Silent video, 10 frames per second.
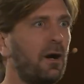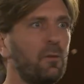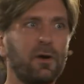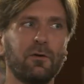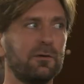
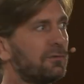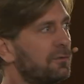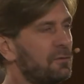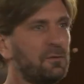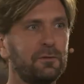we are going
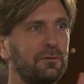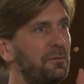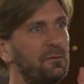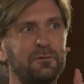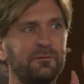
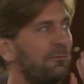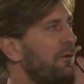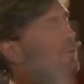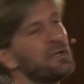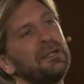to
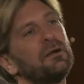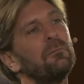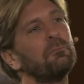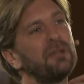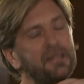look in a
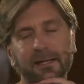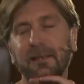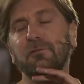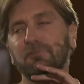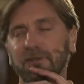
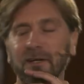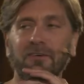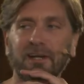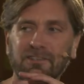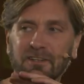complete different
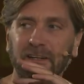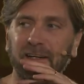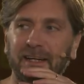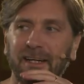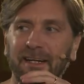
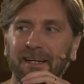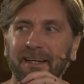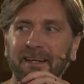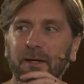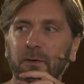direction.
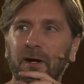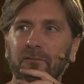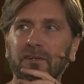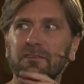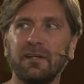And you
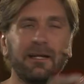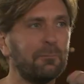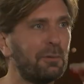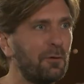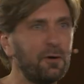have this
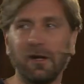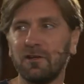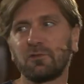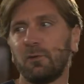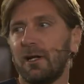little boy
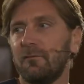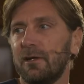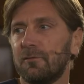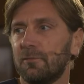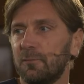that is 12
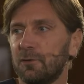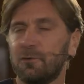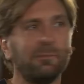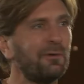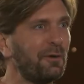years from
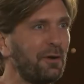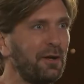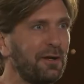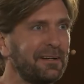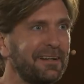
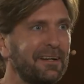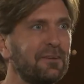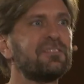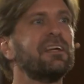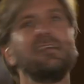Göteborg, and they
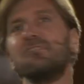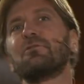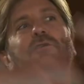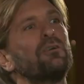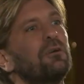are singing
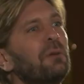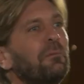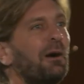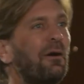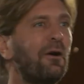Stockholm
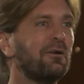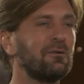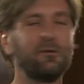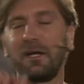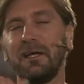in my heart, yeah.
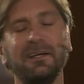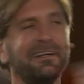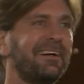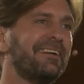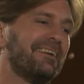You know, like
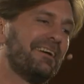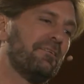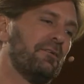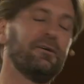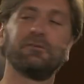it's
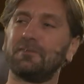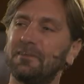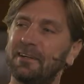like about